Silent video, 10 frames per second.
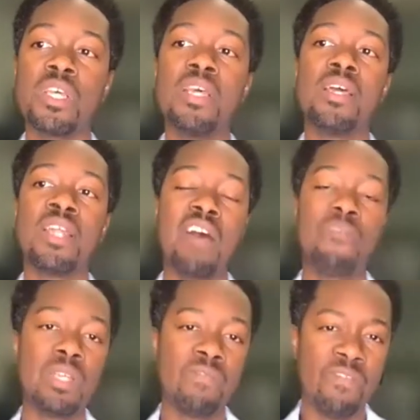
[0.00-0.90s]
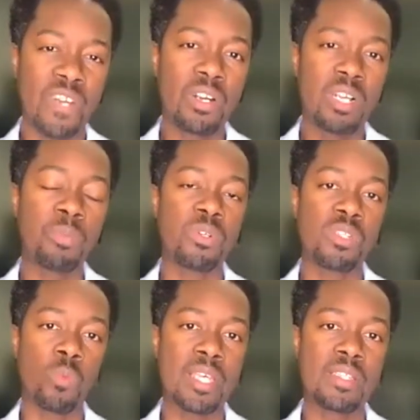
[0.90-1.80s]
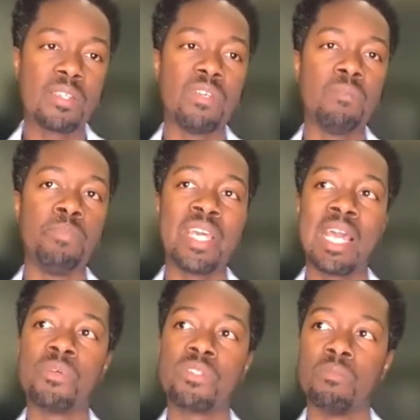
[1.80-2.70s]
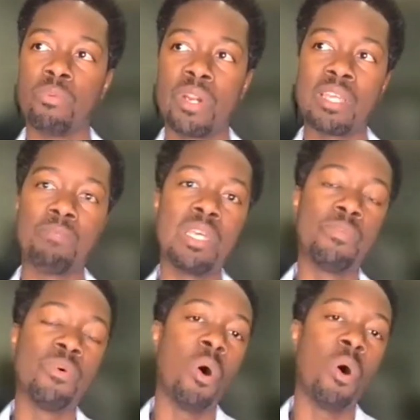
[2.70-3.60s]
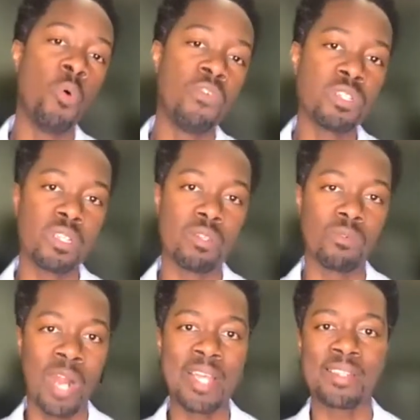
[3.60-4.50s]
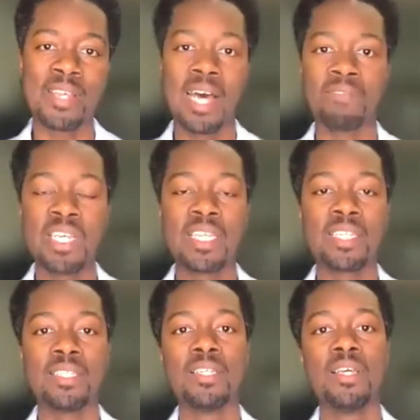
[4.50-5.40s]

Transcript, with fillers: And I've been very persuasive in being able to bring people over to the right side of thinking.